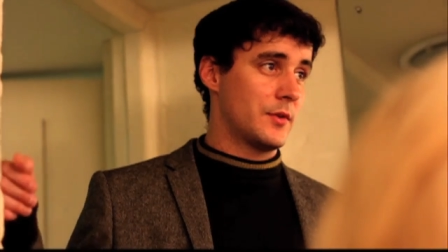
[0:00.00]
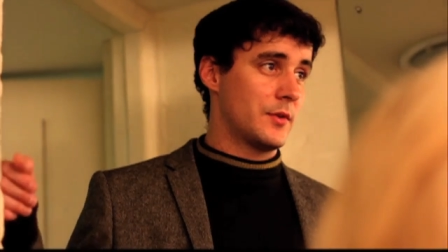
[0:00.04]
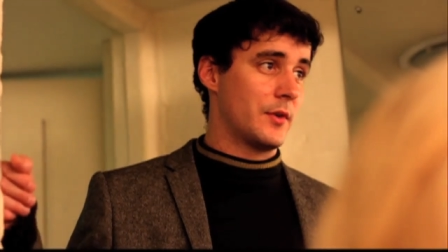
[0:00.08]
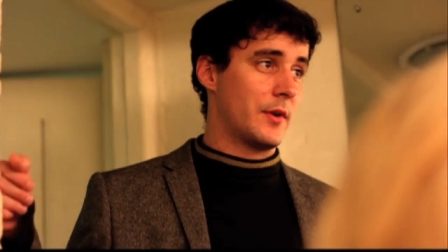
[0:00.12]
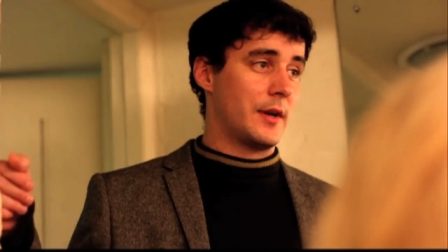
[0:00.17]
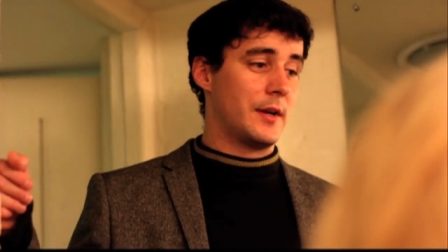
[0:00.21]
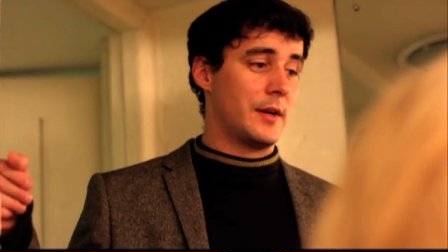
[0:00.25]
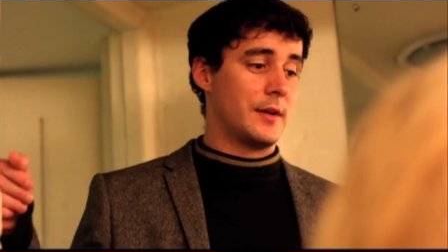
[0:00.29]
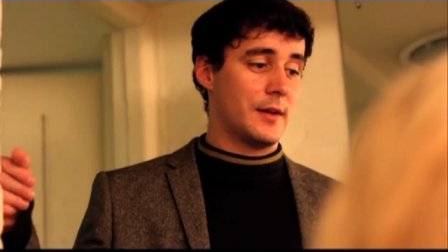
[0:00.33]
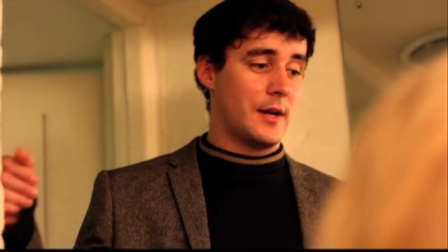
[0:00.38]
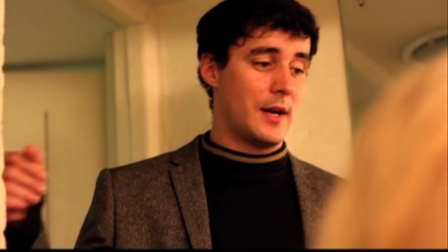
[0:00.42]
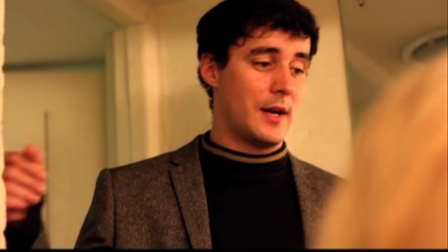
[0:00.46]

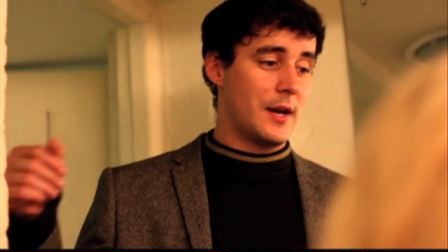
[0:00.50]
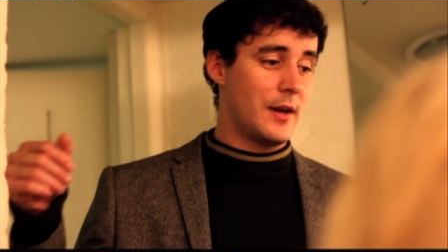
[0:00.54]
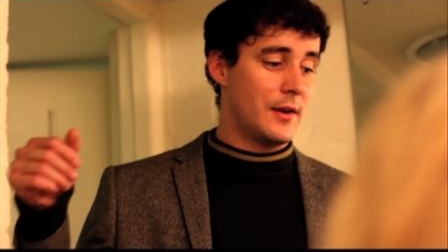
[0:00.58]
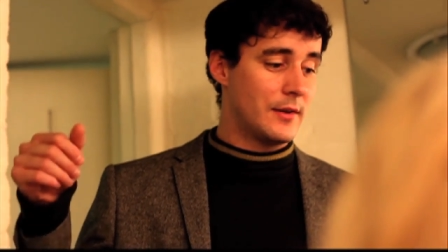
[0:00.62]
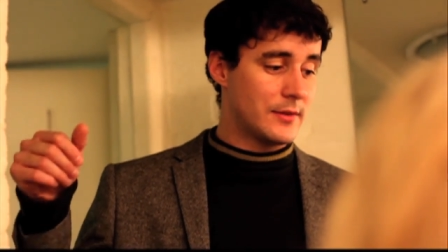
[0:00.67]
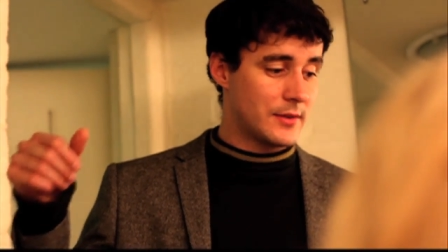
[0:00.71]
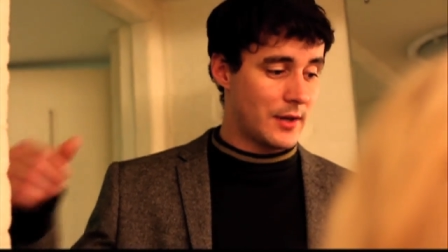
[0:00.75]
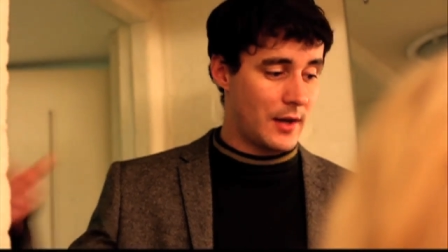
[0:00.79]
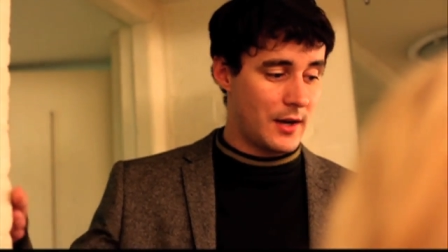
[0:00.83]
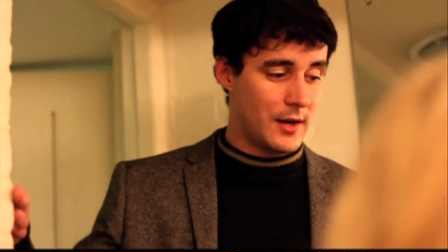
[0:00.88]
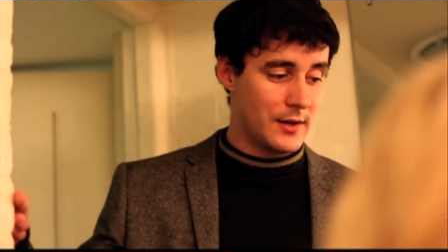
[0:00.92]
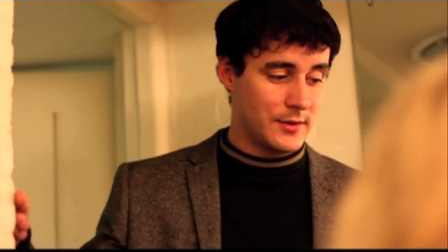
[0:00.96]
Sorry, I know
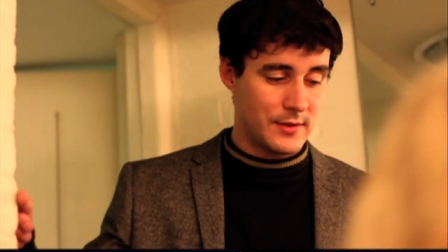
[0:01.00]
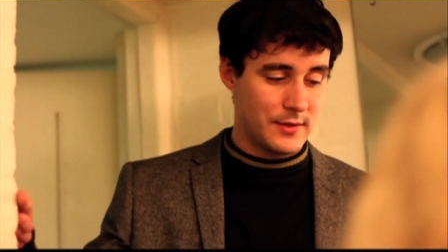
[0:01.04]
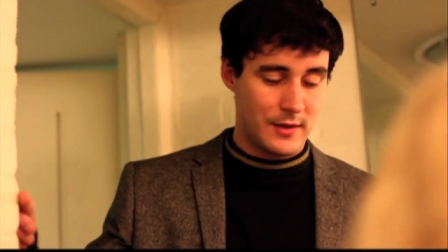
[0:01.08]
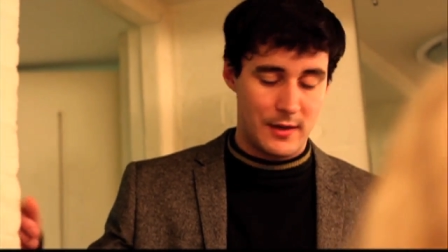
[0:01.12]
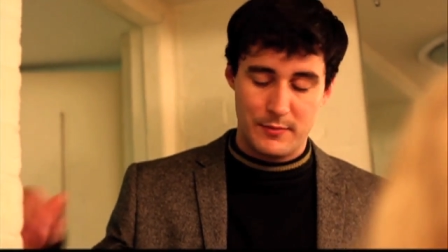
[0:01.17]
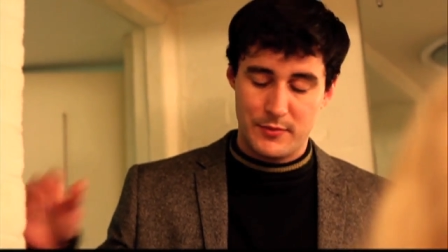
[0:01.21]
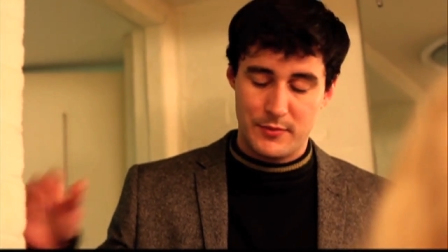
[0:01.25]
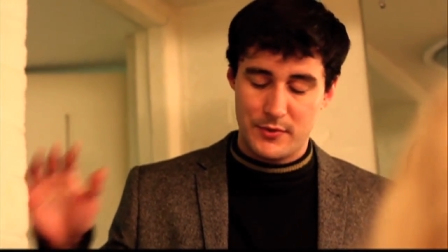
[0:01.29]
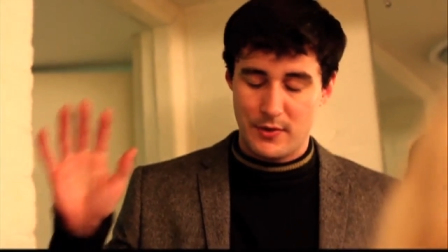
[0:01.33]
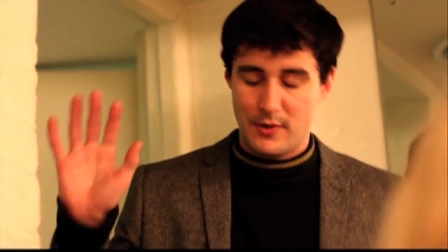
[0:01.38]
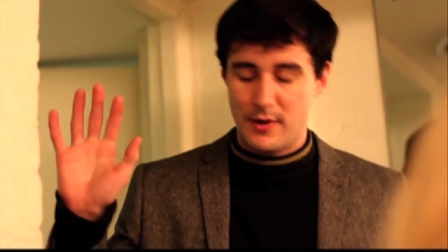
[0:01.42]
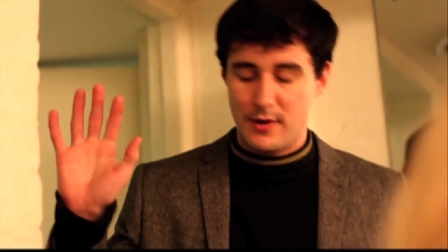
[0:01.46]
it's harsh. No,
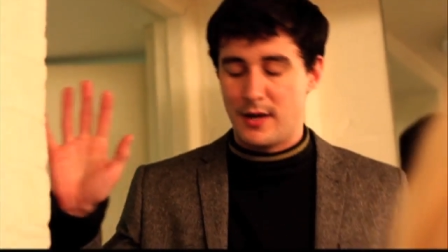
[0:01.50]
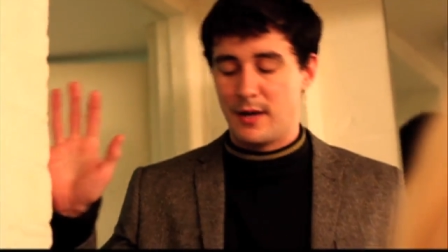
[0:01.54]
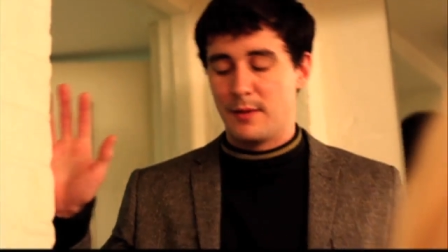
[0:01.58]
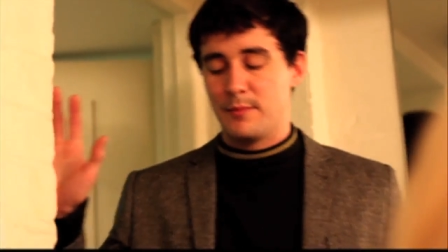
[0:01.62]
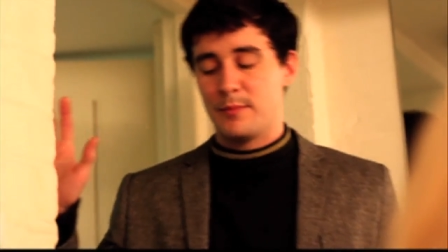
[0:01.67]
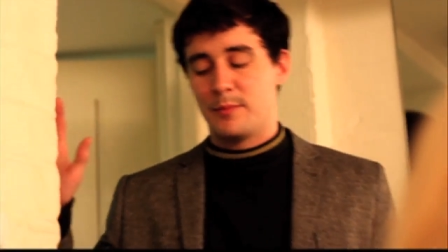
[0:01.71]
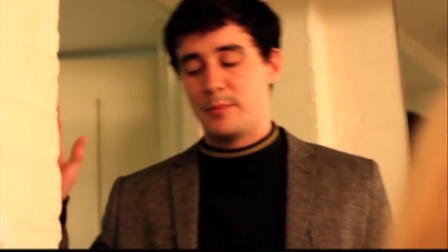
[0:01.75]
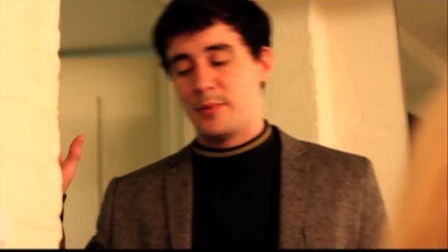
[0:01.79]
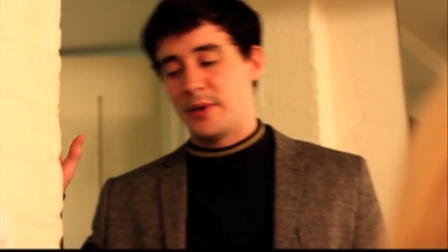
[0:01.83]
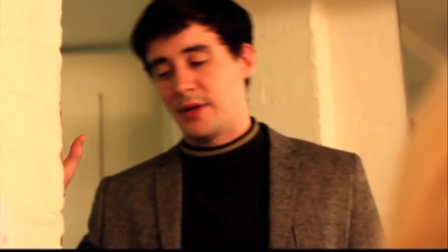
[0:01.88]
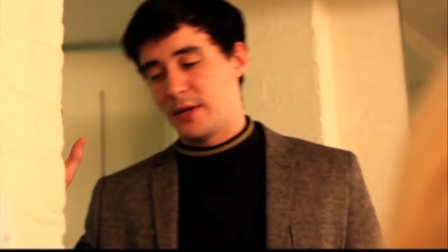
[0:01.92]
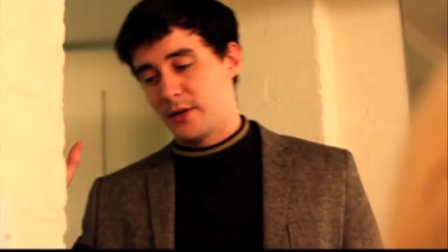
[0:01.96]
I'm sorry,
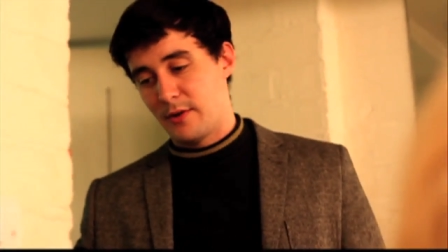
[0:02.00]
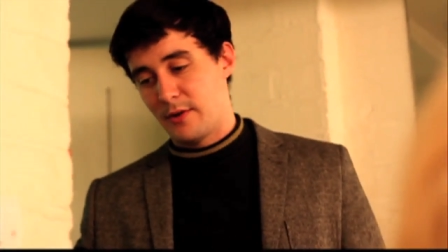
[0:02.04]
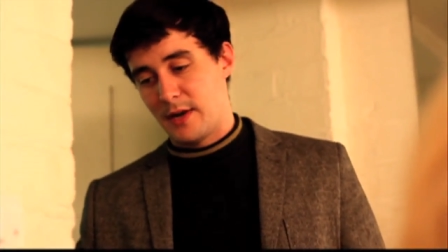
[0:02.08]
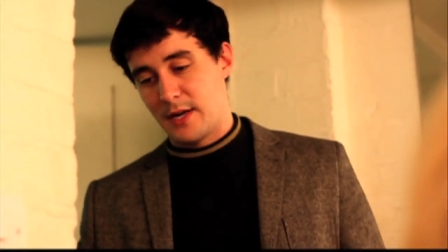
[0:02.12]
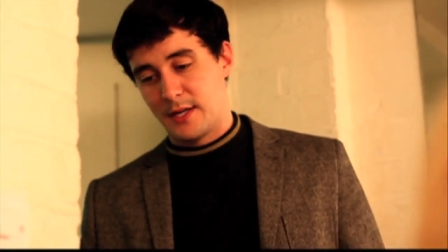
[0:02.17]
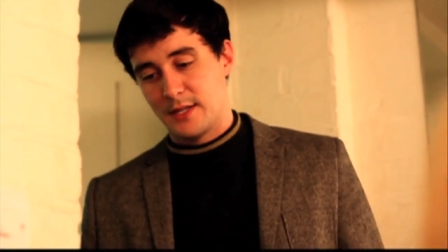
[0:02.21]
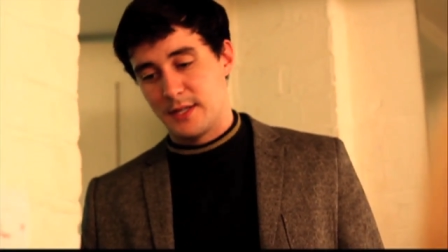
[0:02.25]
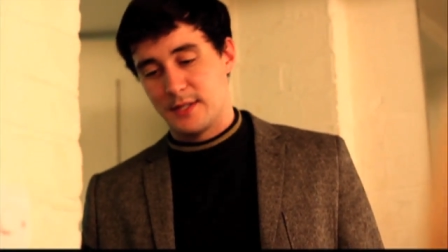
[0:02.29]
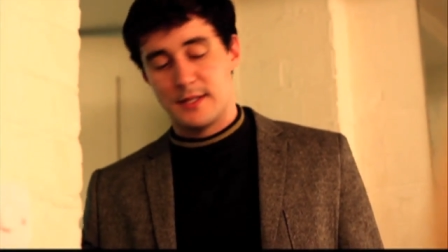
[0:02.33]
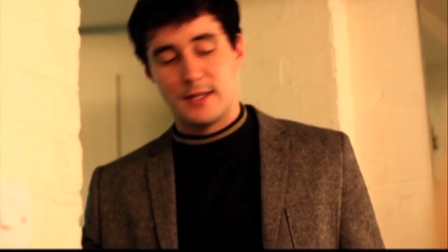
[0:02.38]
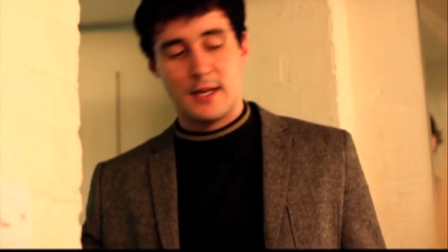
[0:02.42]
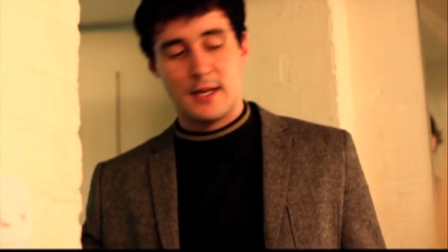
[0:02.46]
I'm a bit
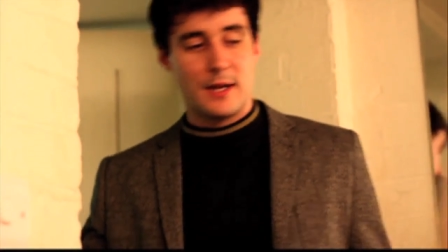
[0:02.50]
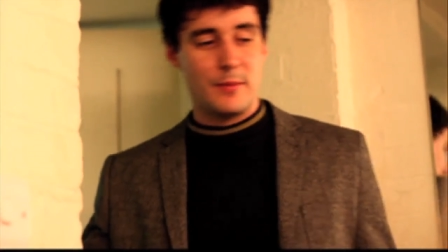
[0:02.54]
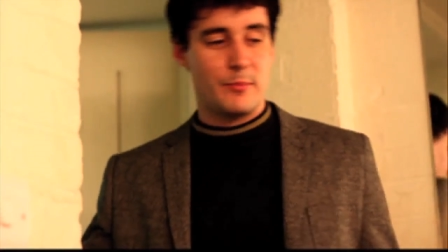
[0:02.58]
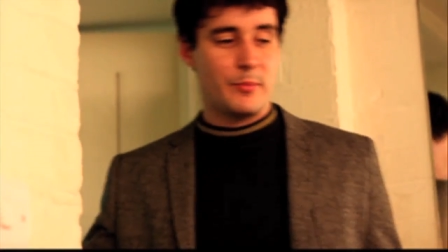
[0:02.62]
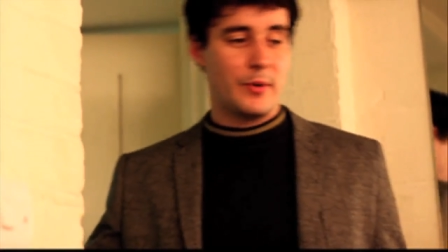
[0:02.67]
cranky today,